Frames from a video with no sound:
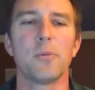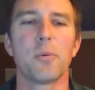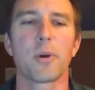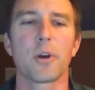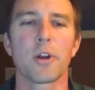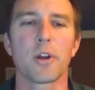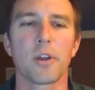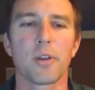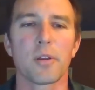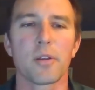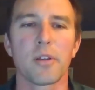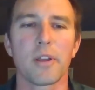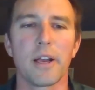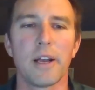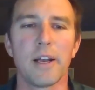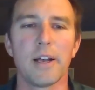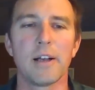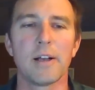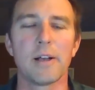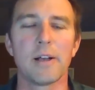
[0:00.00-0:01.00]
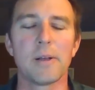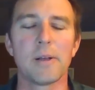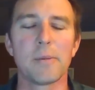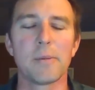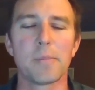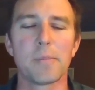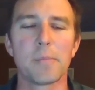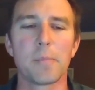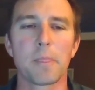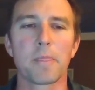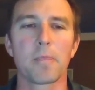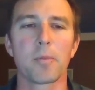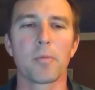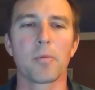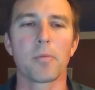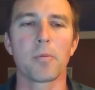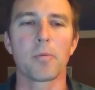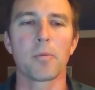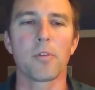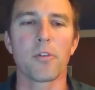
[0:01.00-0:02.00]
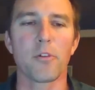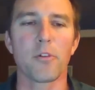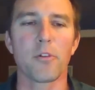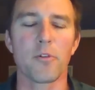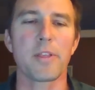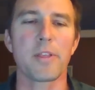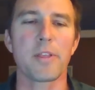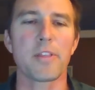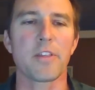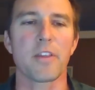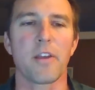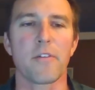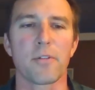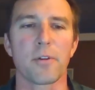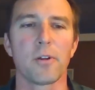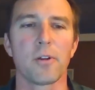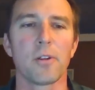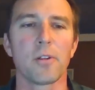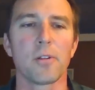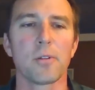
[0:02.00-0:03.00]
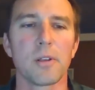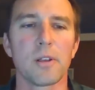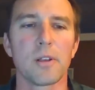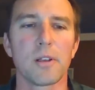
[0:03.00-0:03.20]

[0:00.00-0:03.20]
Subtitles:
We do work. There's been several.